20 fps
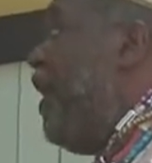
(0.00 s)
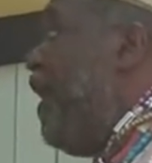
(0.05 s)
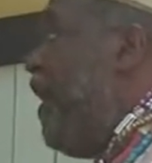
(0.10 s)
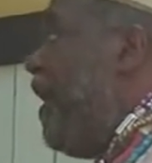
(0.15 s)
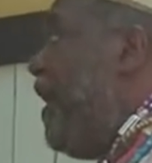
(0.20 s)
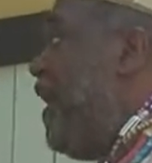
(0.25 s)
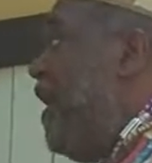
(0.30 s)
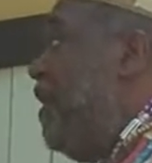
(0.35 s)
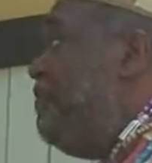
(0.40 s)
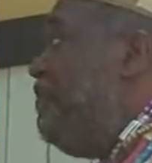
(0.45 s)

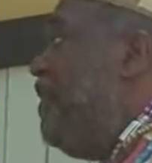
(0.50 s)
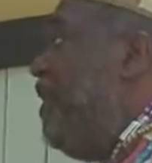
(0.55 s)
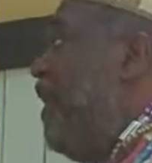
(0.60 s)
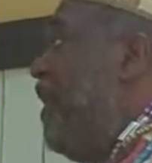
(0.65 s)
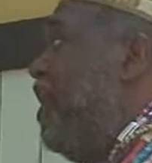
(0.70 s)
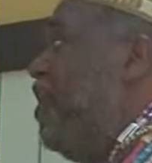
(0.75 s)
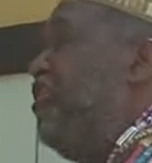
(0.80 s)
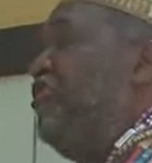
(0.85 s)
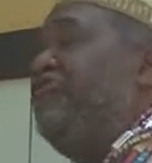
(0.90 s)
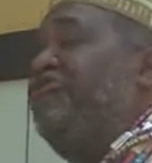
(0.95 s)
I am,
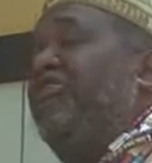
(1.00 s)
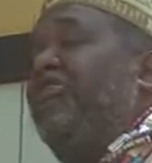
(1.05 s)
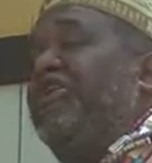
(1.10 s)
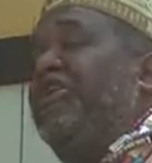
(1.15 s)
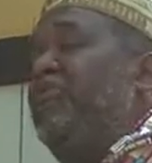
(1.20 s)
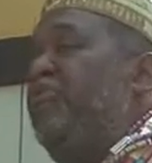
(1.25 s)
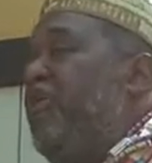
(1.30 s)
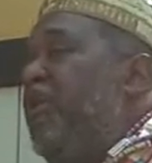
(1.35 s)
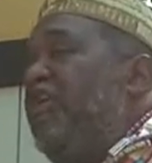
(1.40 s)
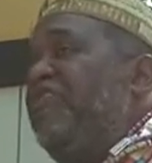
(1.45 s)
and there's
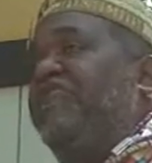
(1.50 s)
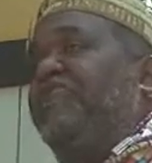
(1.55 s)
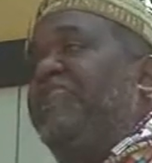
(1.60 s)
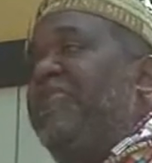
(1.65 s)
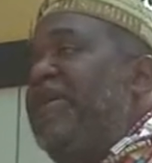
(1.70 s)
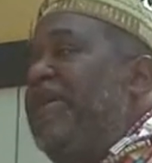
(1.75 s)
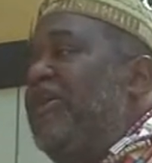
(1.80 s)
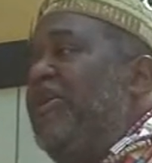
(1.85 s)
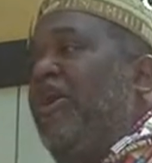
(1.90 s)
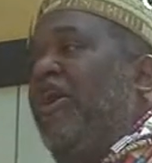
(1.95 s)
only one of
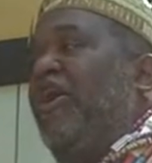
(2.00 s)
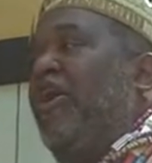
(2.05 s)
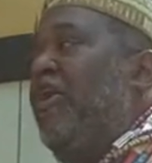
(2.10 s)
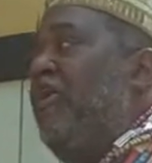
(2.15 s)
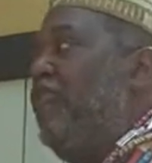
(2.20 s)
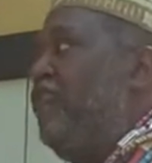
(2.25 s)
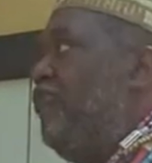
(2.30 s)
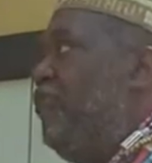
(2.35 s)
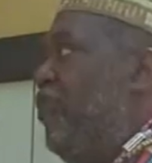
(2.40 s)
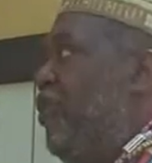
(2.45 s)
me in
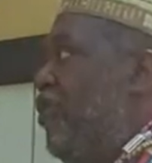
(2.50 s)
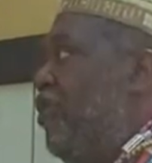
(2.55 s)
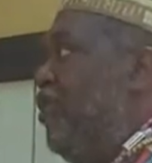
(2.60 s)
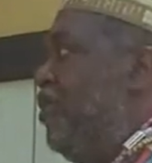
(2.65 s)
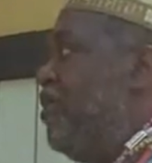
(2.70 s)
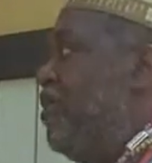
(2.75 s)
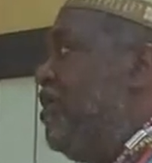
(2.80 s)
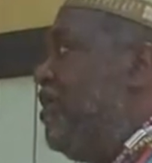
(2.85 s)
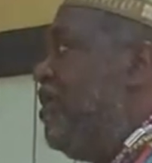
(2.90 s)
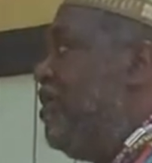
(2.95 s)
all the
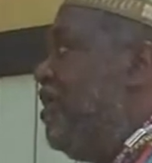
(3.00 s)
world.